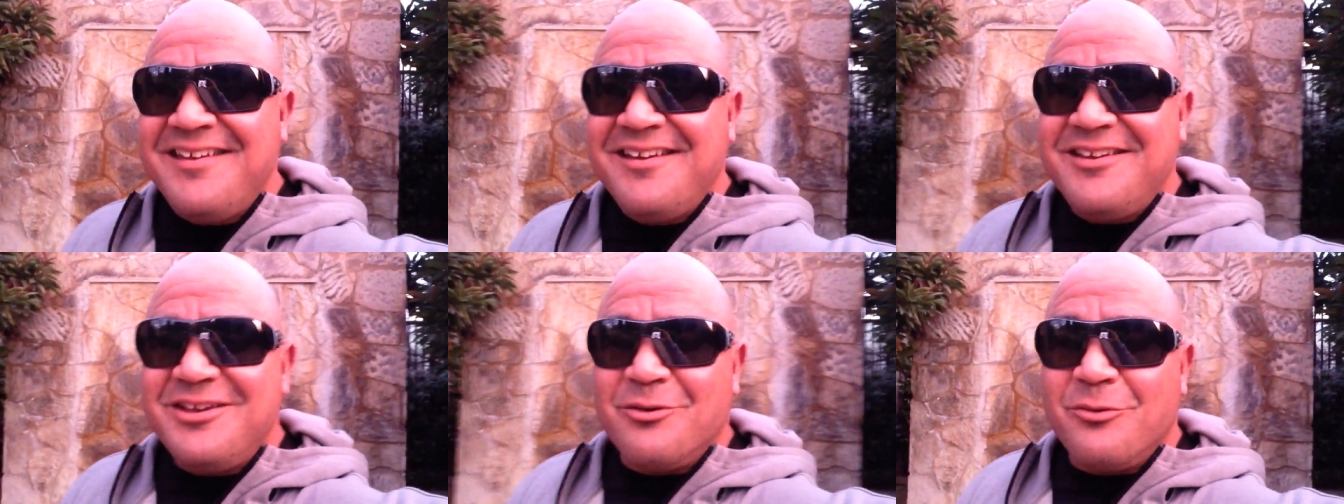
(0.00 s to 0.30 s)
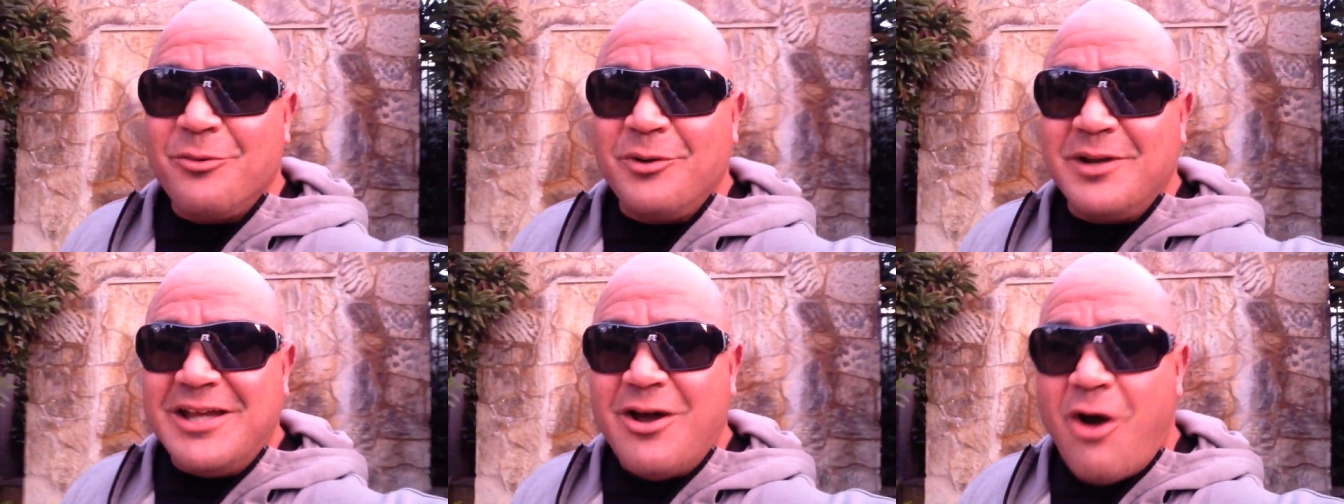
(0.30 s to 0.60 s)
You
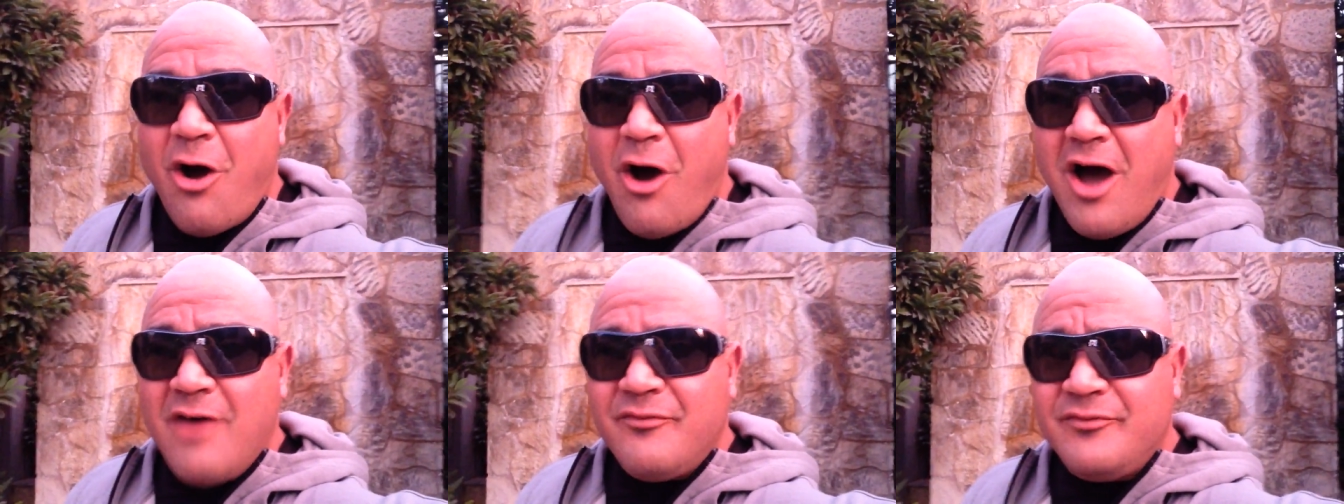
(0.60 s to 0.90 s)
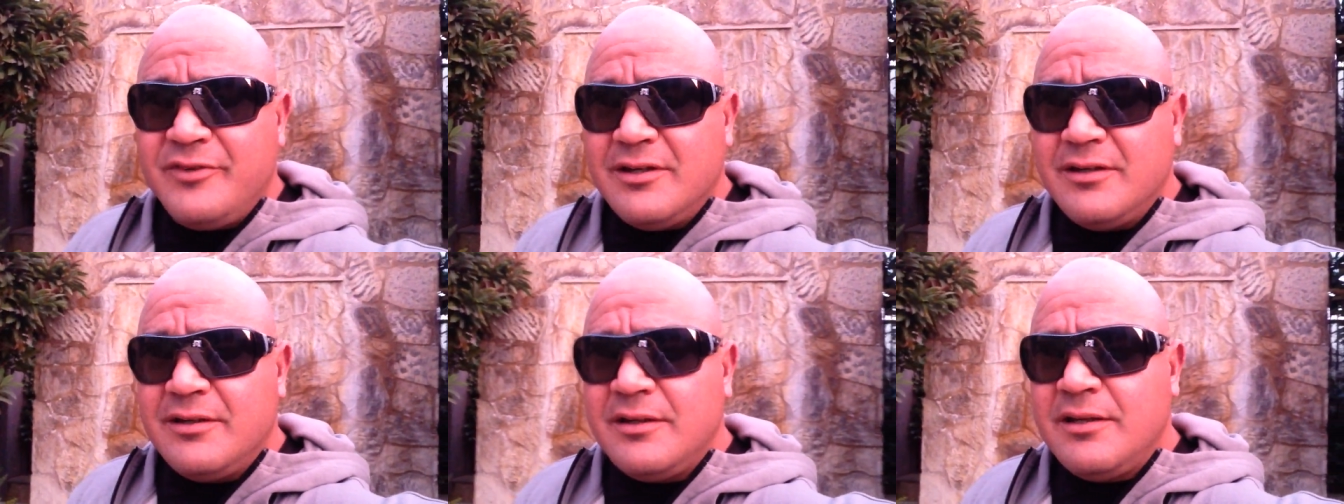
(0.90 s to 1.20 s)
don't want to eat
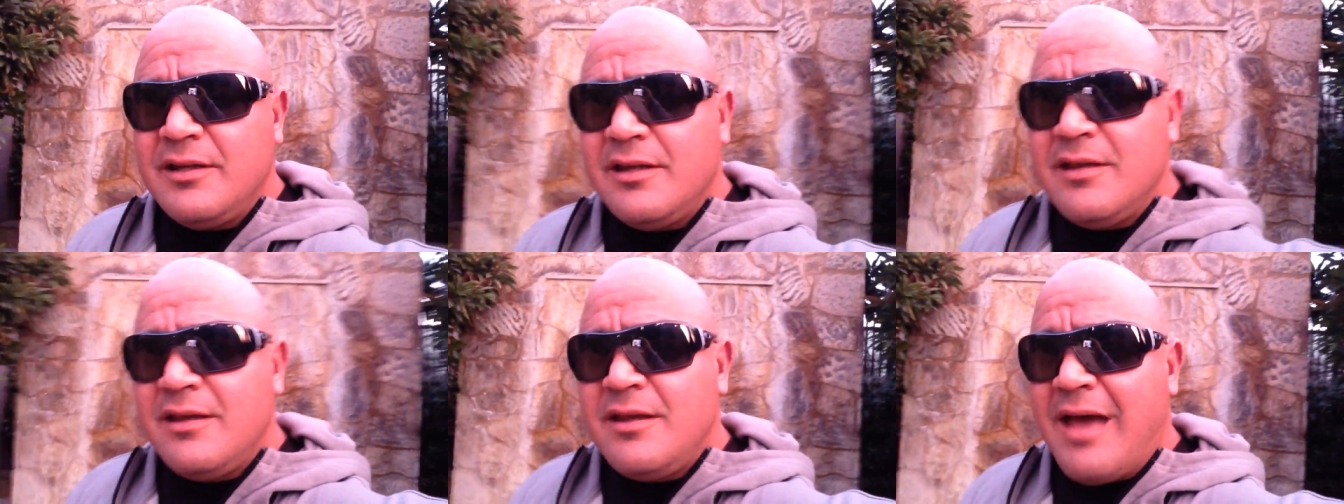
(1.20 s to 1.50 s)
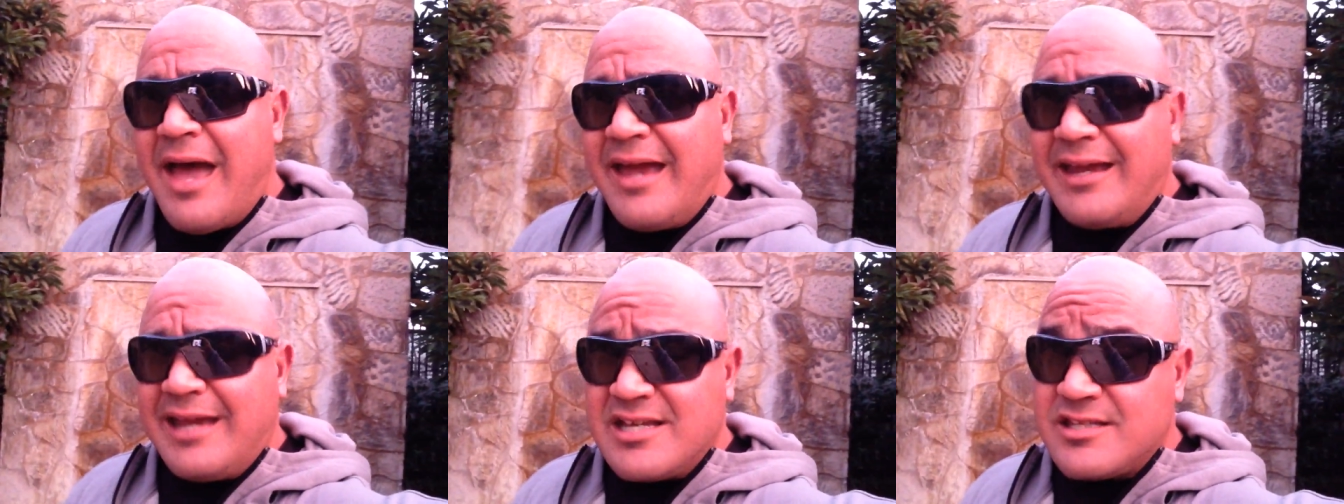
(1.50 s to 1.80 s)
often.
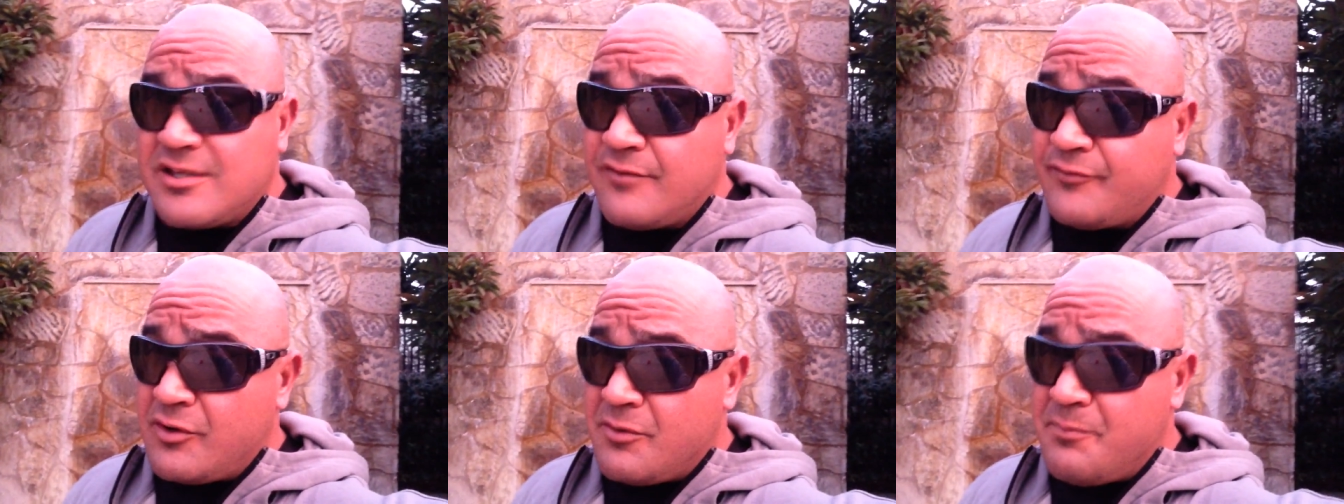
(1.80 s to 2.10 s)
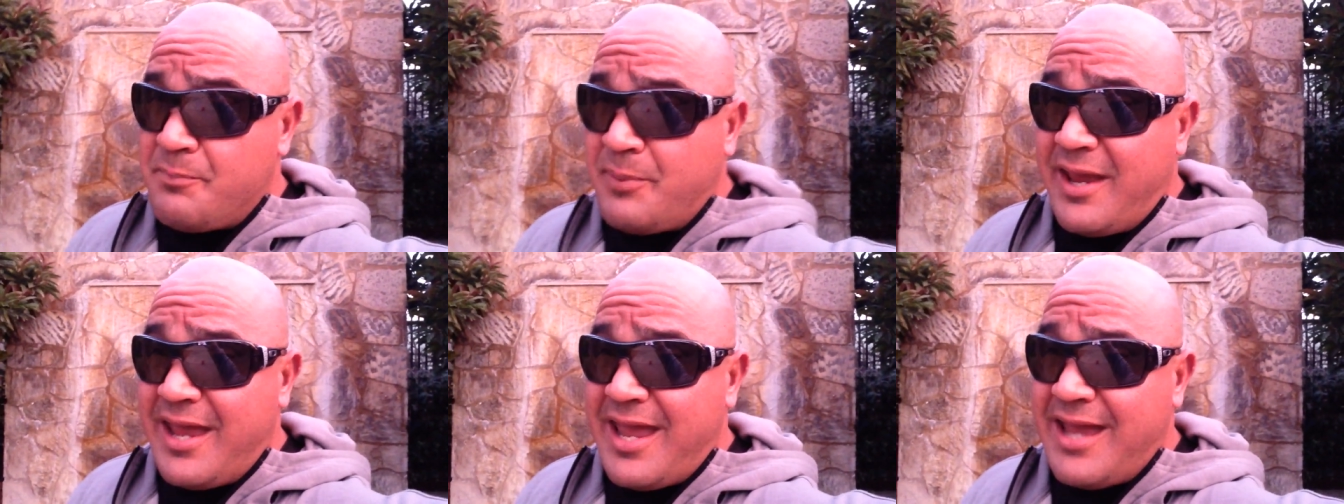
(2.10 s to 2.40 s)
I guess if you're
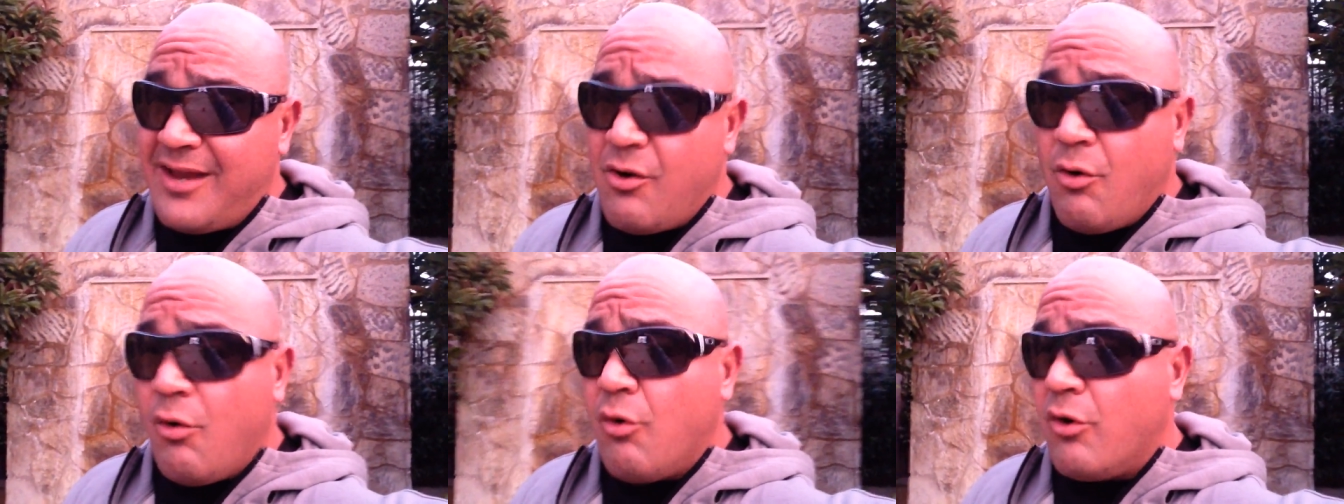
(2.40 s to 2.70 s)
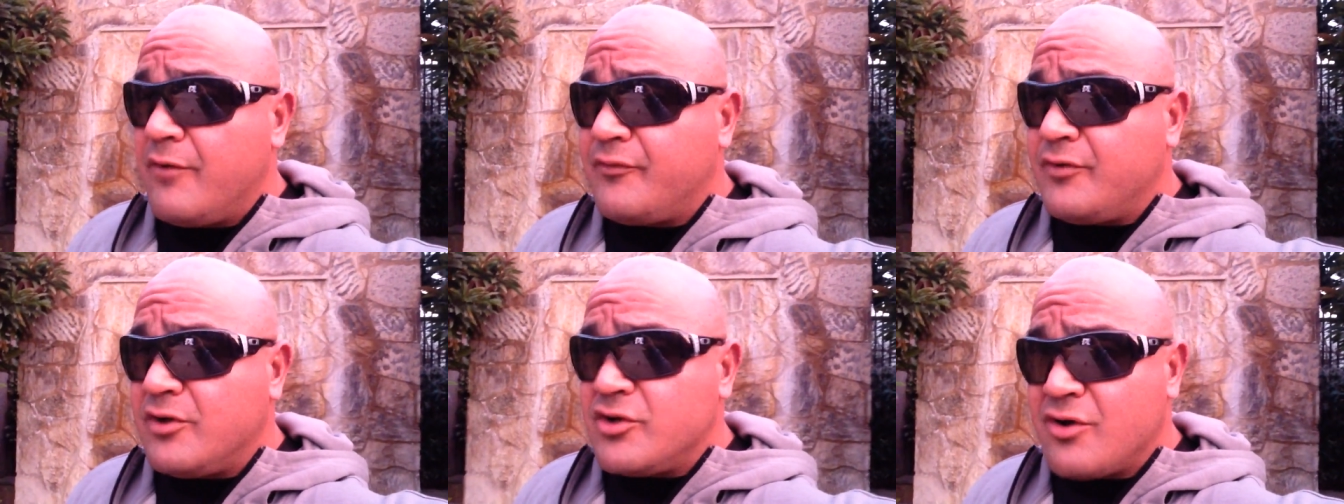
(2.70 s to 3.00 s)
big
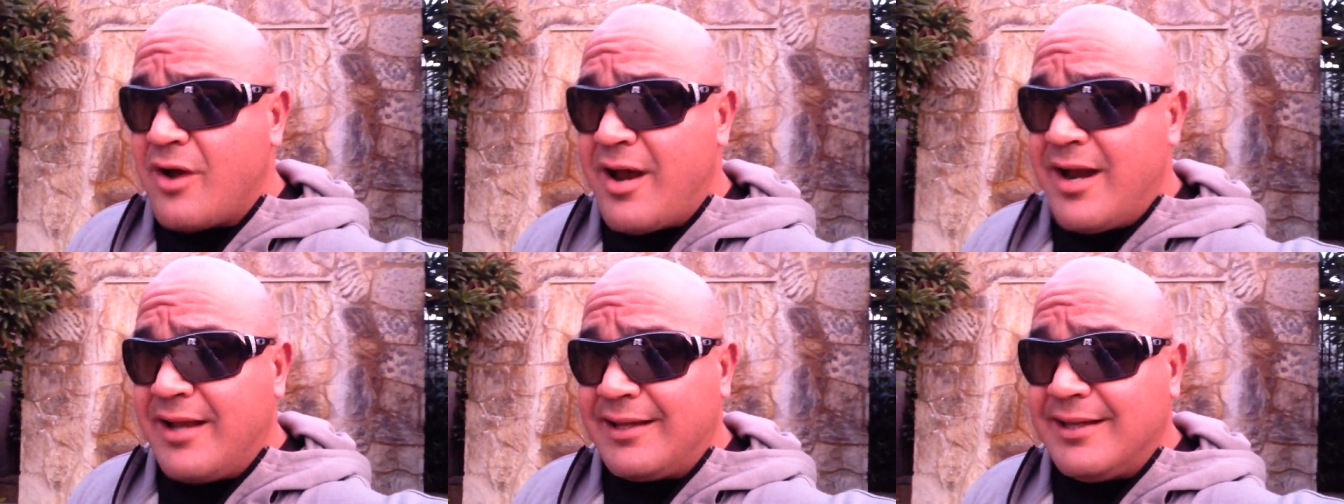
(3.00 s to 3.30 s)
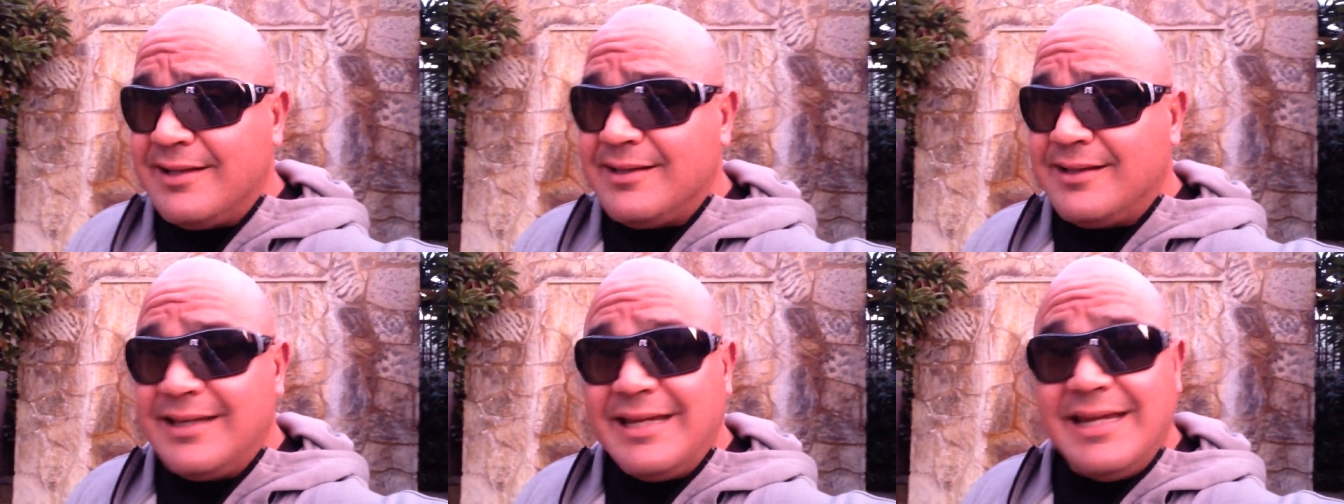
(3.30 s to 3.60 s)
or if you're trying to
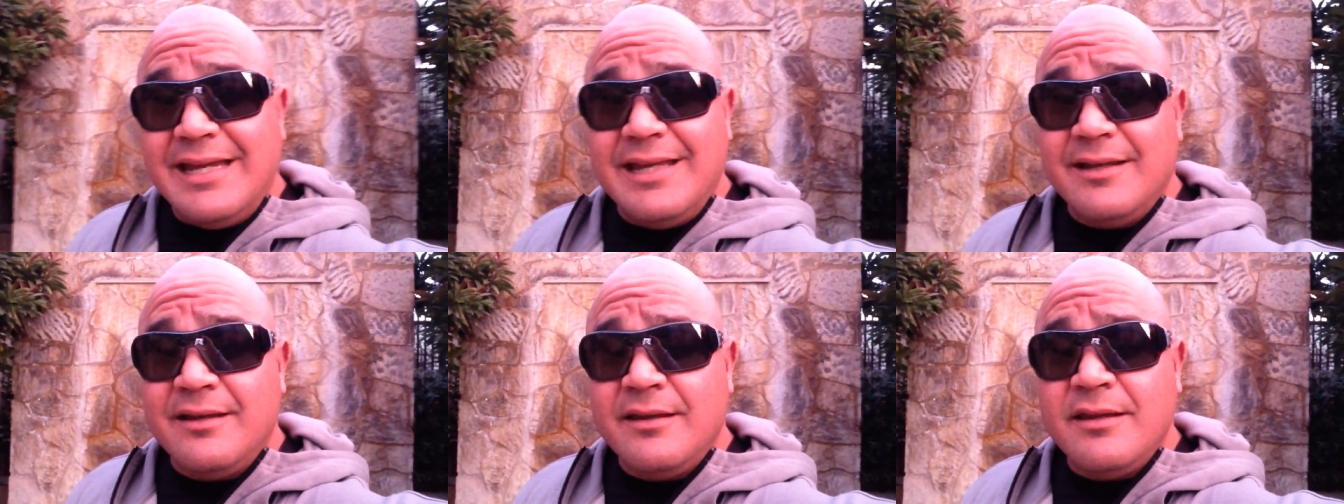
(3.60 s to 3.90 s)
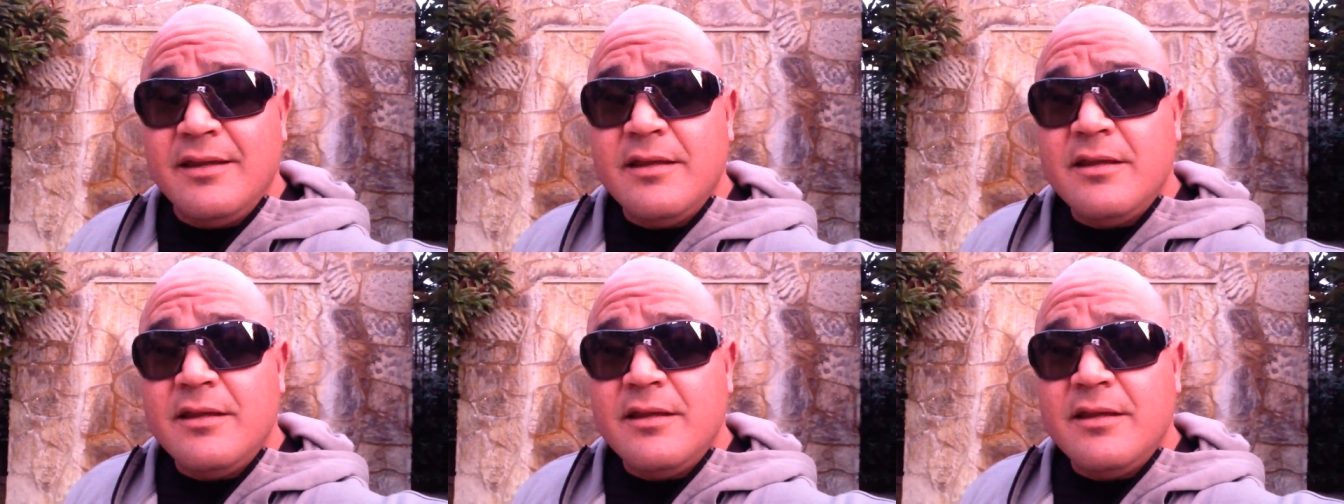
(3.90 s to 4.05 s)
get lean,